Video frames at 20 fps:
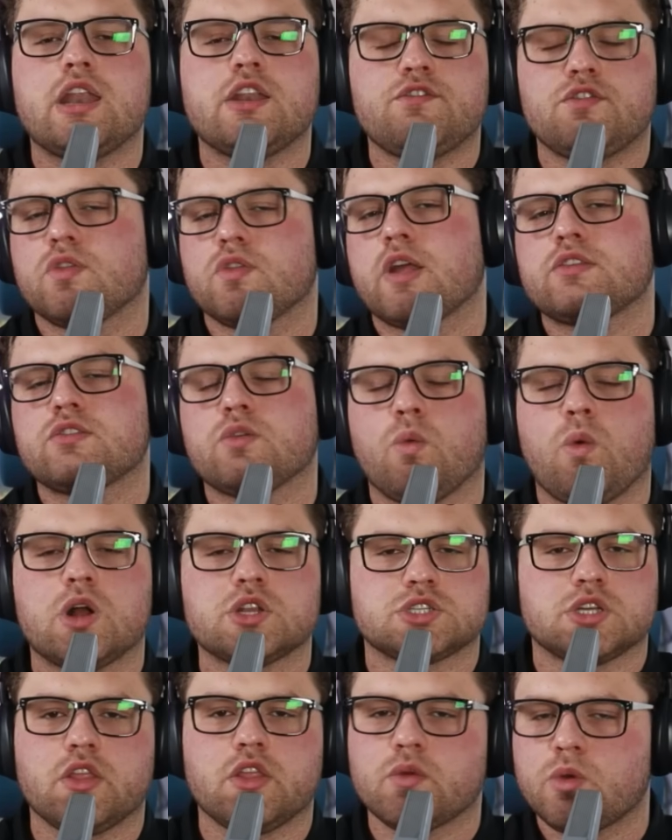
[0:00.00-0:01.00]
if you'd like to
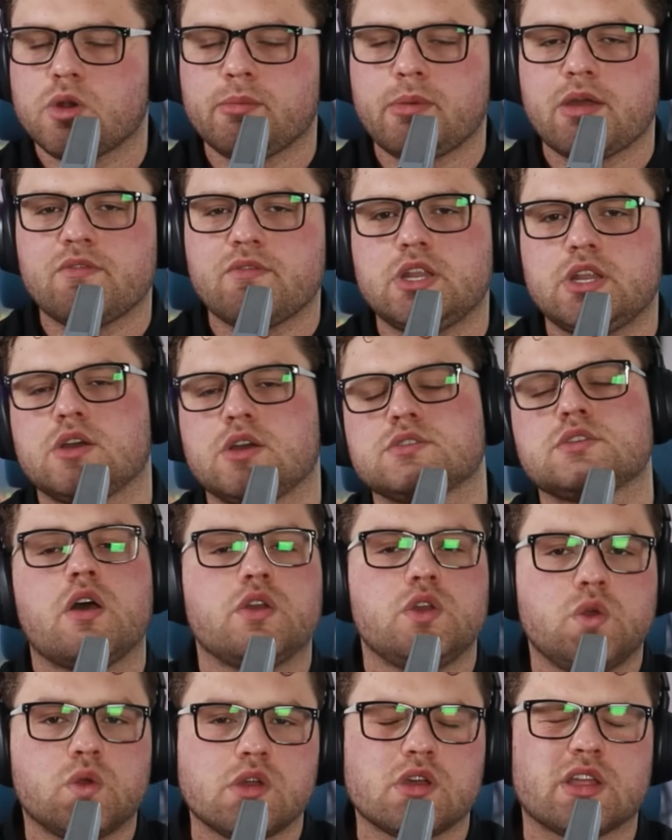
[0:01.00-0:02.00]
watch another one of my
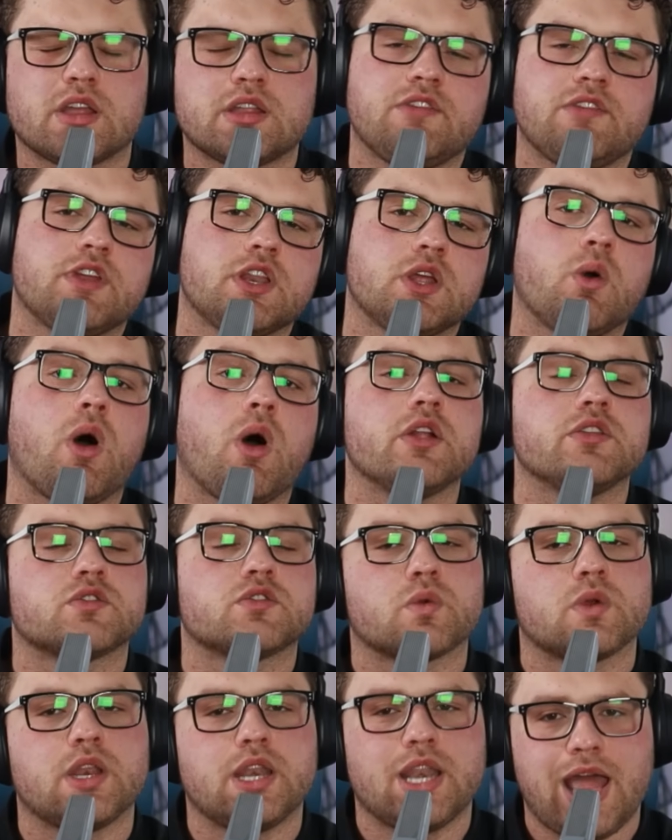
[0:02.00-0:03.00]
videos, you can click the video on
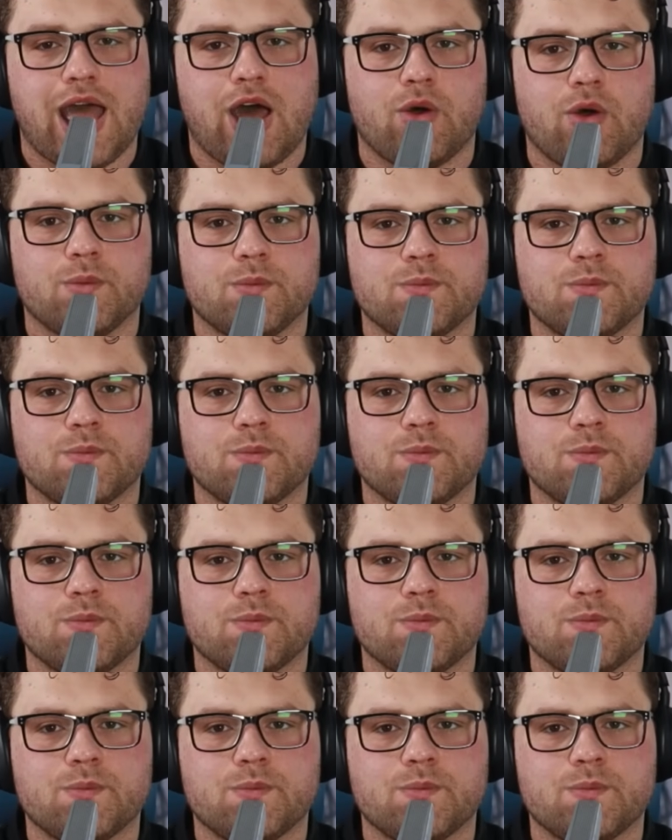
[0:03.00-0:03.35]
screen now.